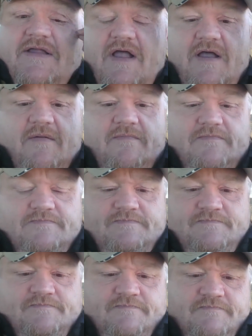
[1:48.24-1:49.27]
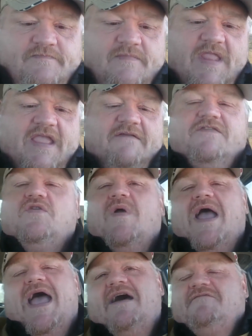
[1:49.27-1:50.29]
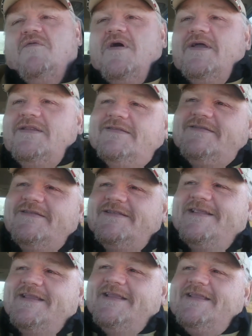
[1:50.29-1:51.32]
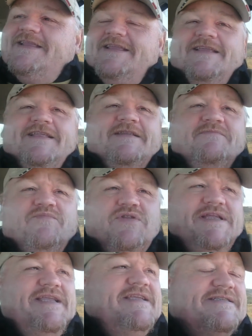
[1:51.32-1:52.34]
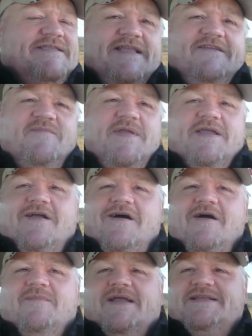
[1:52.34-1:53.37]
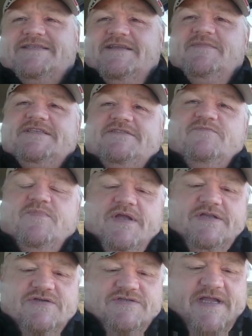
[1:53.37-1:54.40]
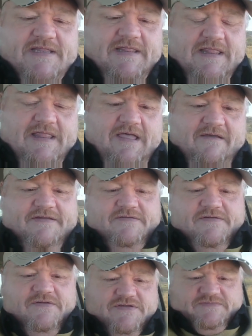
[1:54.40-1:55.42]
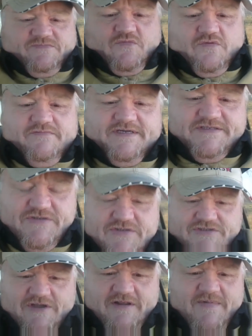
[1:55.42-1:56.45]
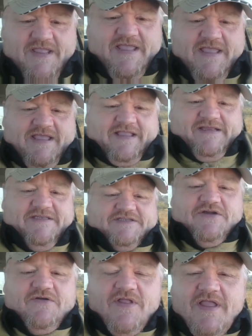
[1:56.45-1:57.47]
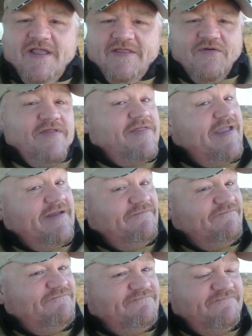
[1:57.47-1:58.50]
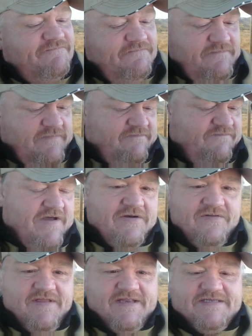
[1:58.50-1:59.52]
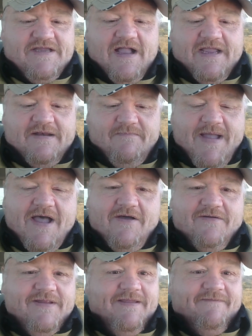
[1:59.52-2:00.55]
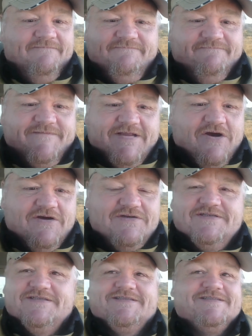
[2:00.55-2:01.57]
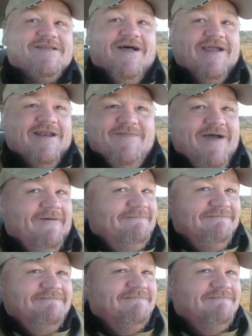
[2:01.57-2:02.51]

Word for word: um, if you have one, please leave me a comment. Send me some pictures. I'd love to do some more research on it. Because, you know, the only thing funner than talking about cartridges is talking about